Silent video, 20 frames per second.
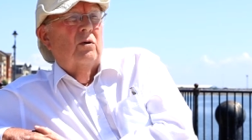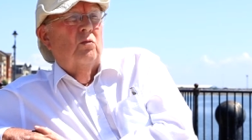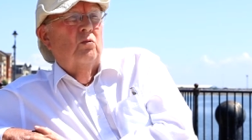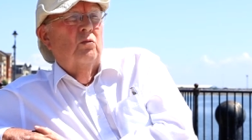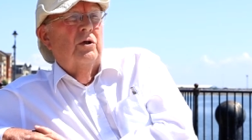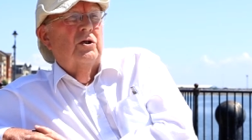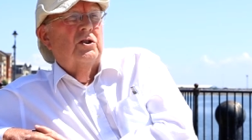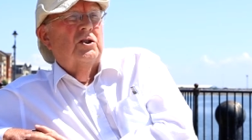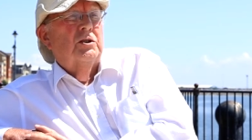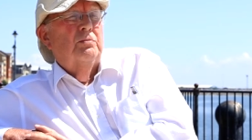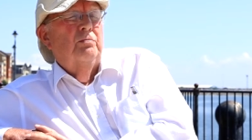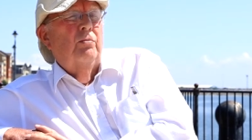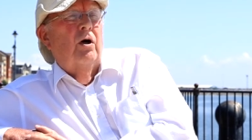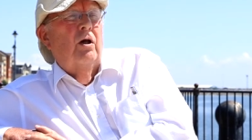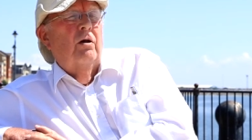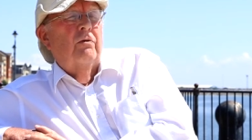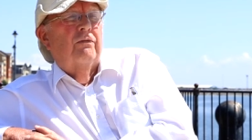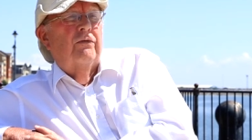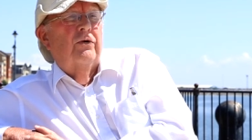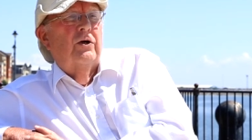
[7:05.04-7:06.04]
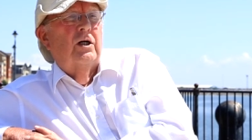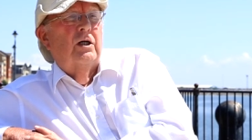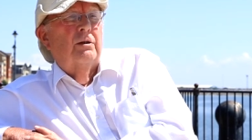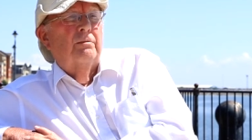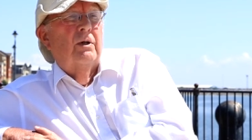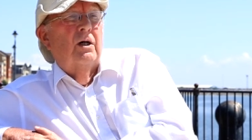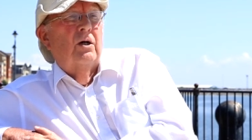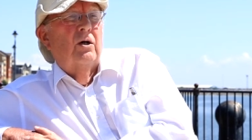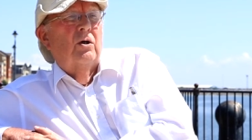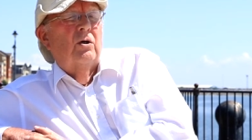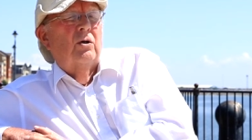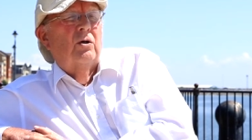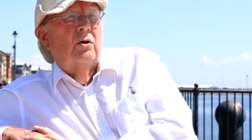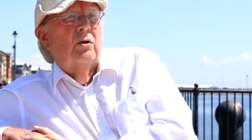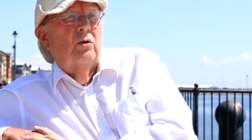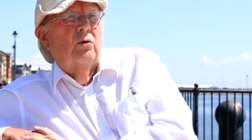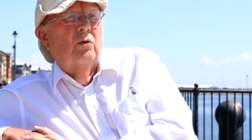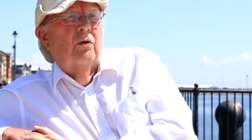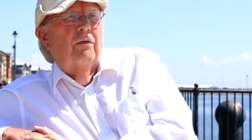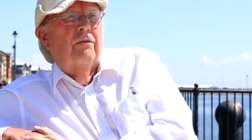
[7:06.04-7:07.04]
were a small firm
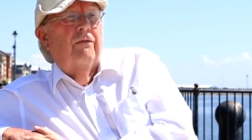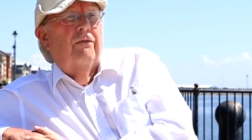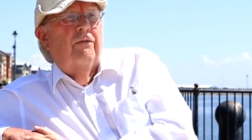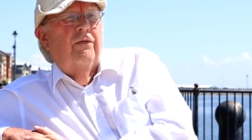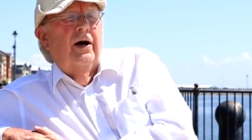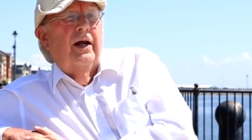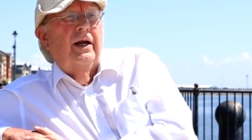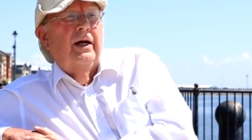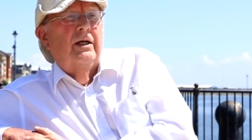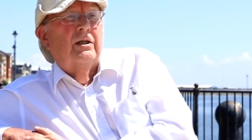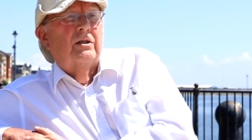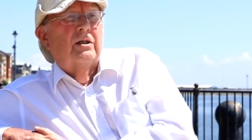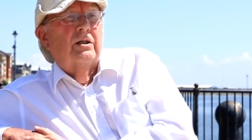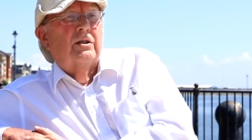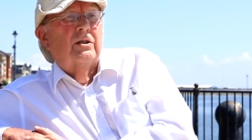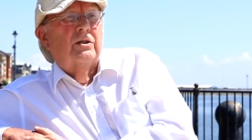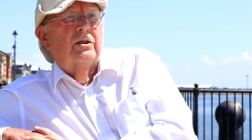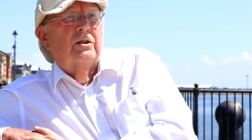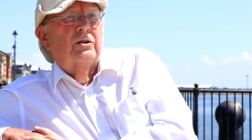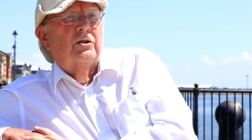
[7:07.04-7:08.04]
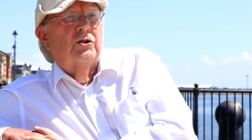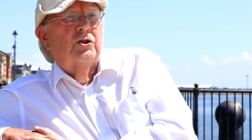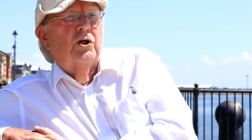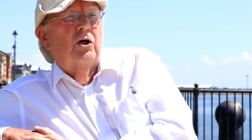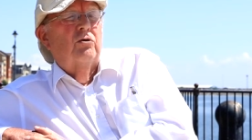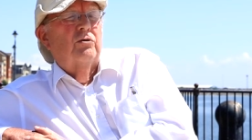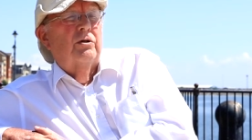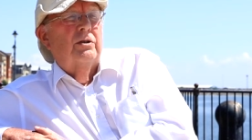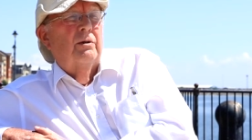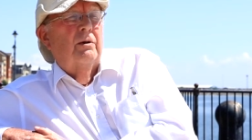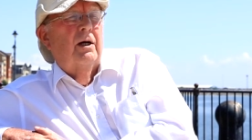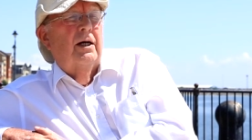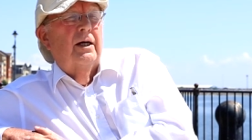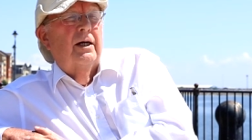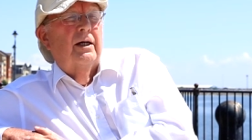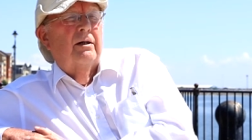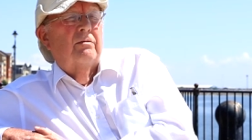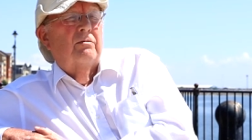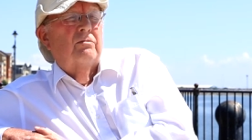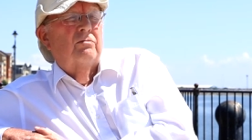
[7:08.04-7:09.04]
who ferried children
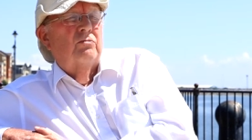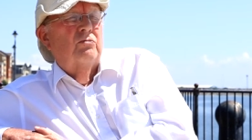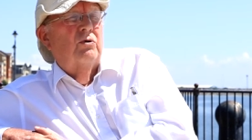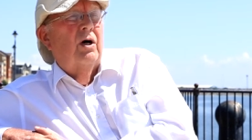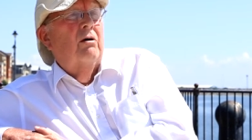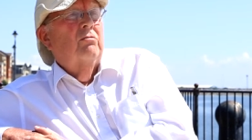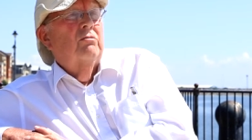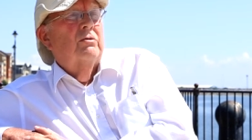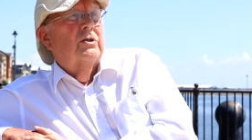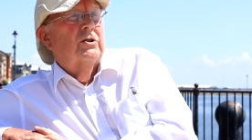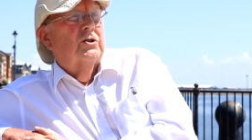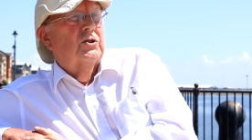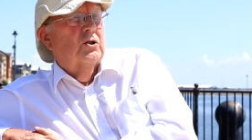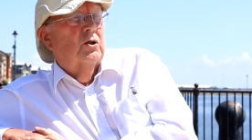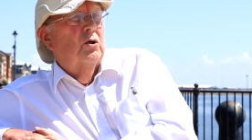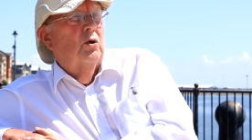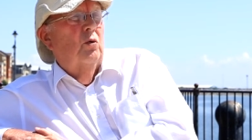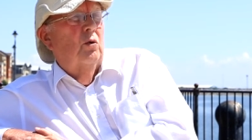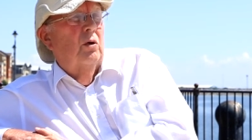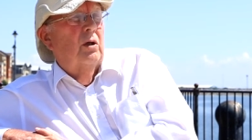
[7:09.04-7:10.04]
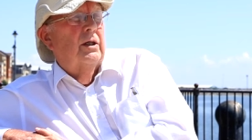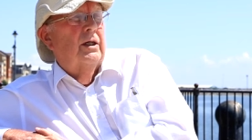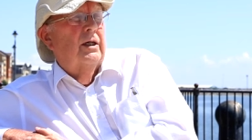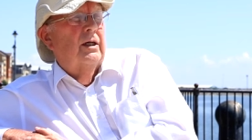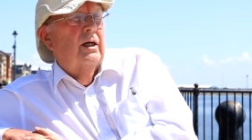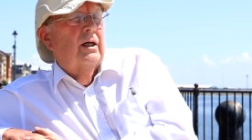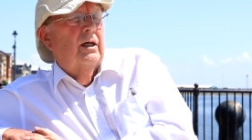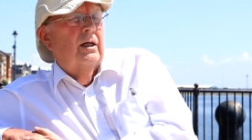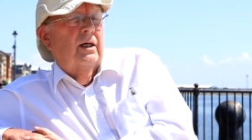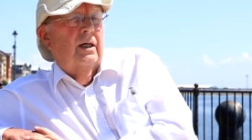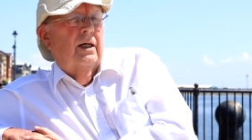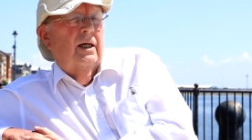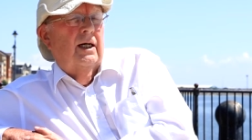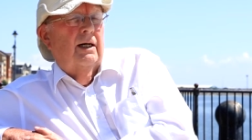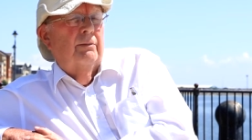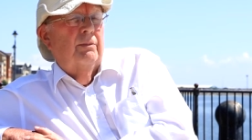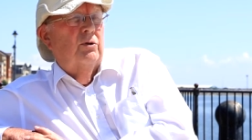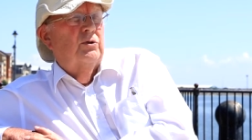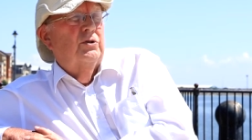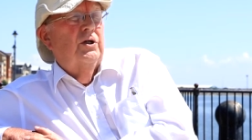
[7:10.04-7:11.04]
round to school.
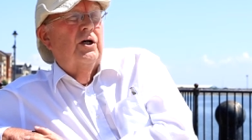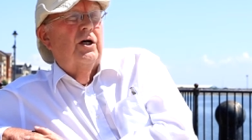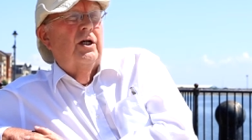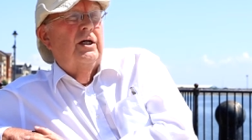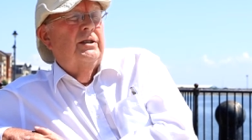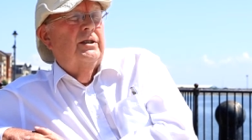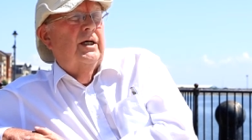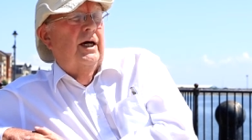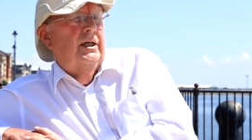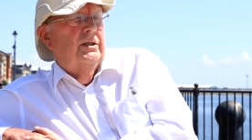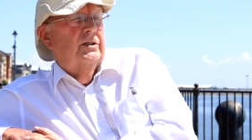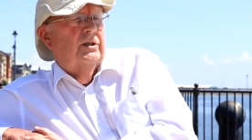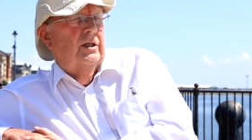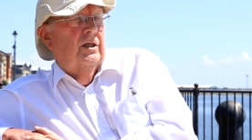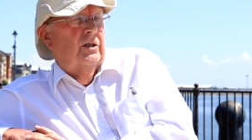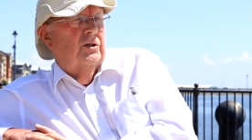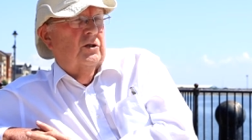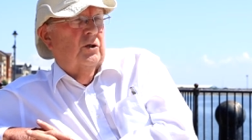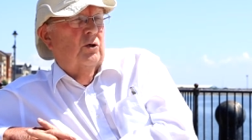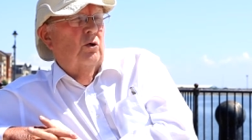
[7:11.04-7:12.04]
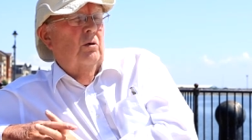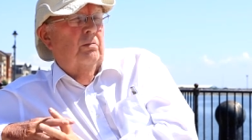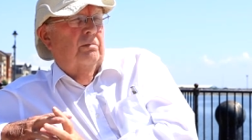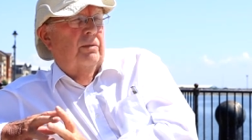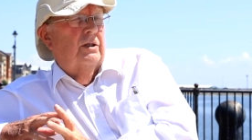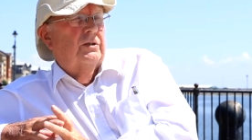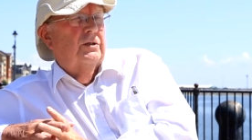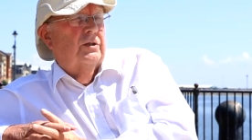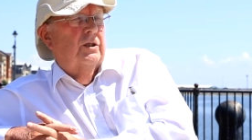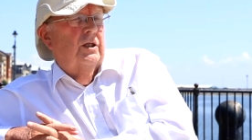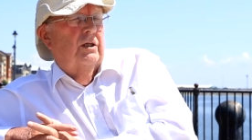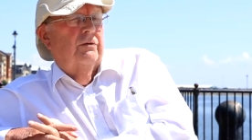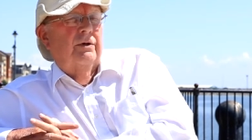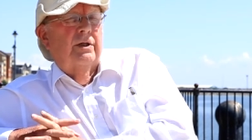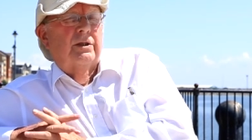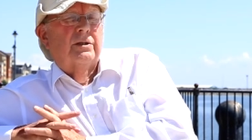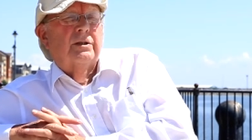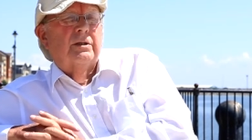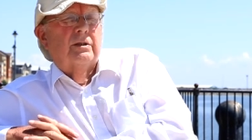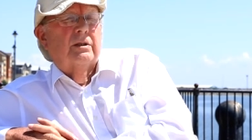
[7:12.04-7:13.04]
Um, it was the early days of the school bus
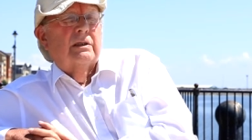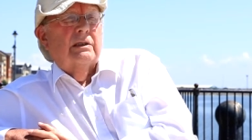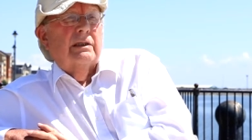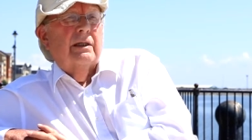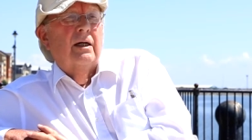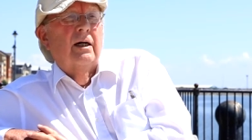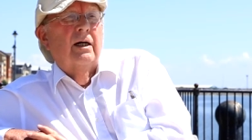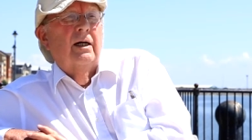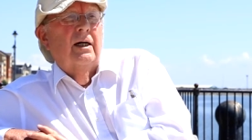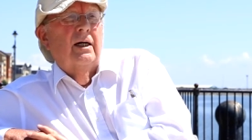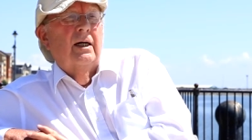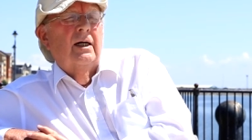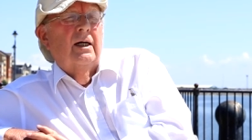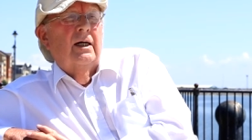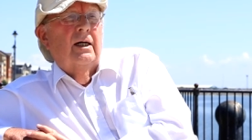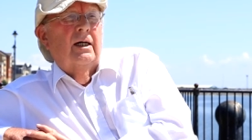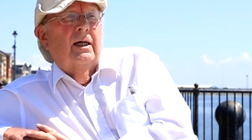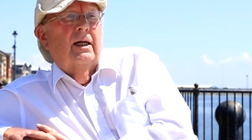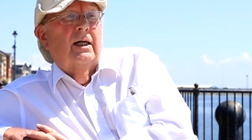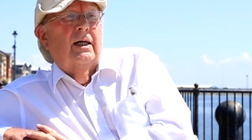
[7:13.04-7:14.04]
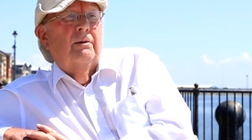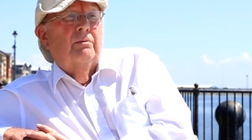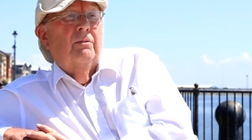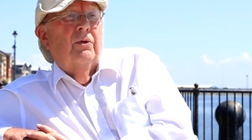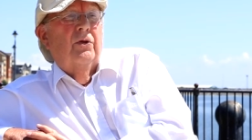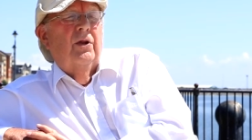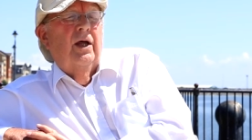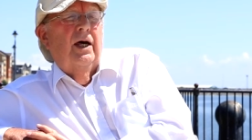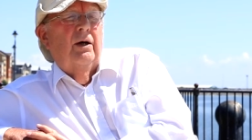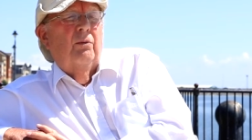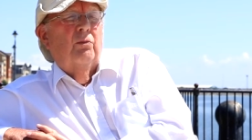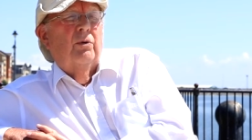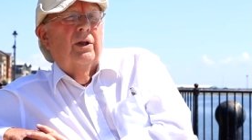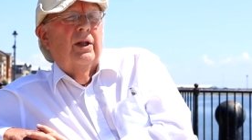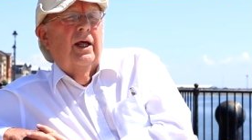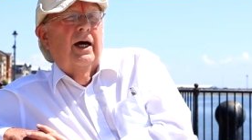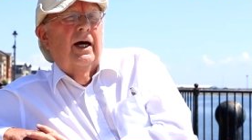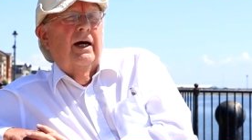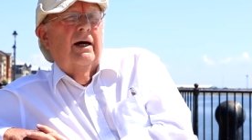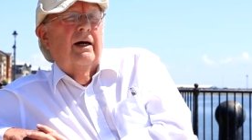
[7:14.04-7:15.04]
service. Um, they were
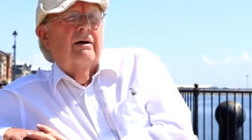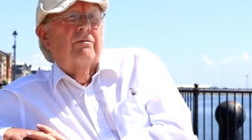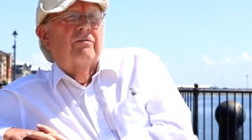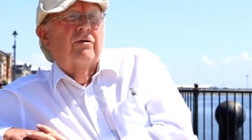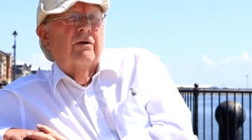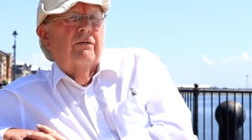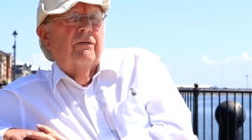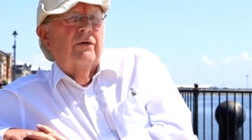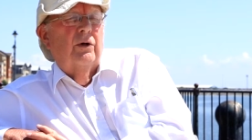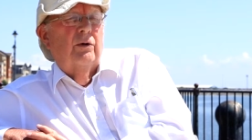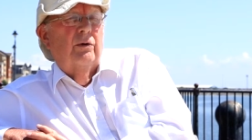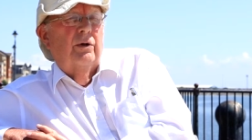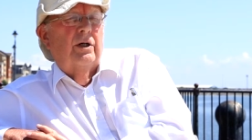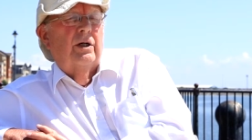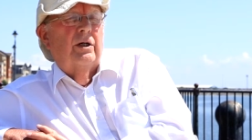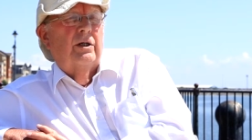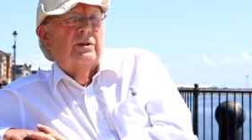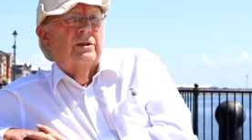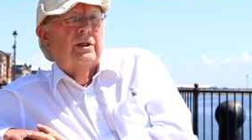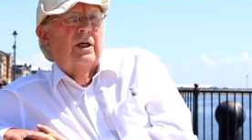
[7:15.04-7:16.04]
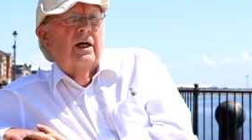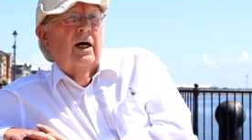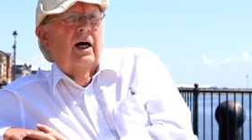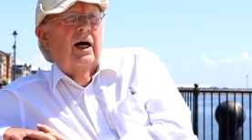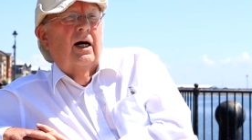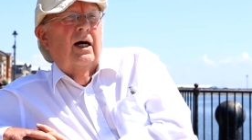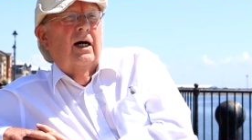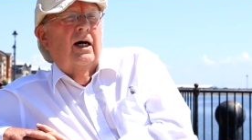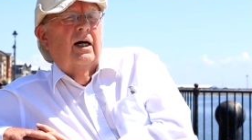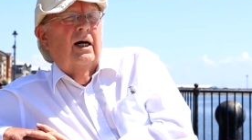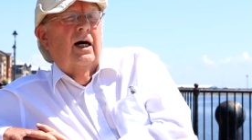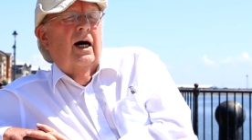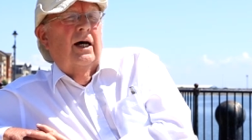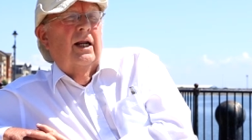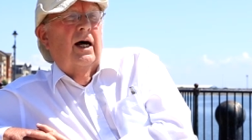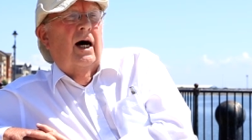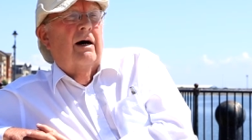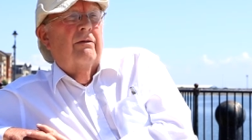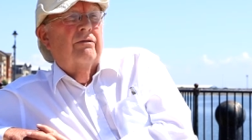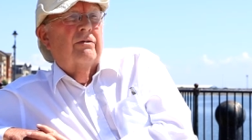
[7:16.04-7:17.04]
there for a few years
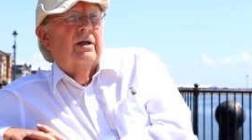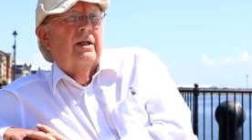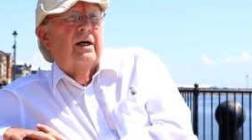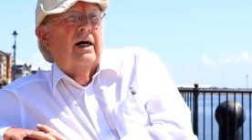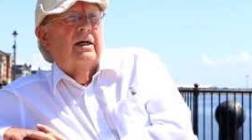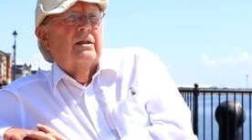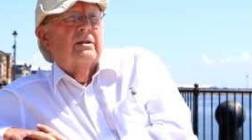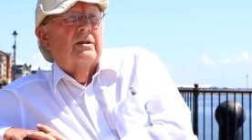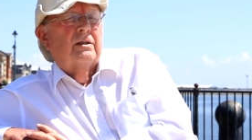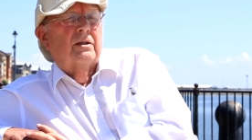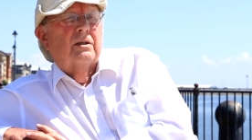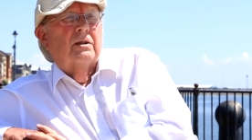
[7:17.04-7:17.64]
and after that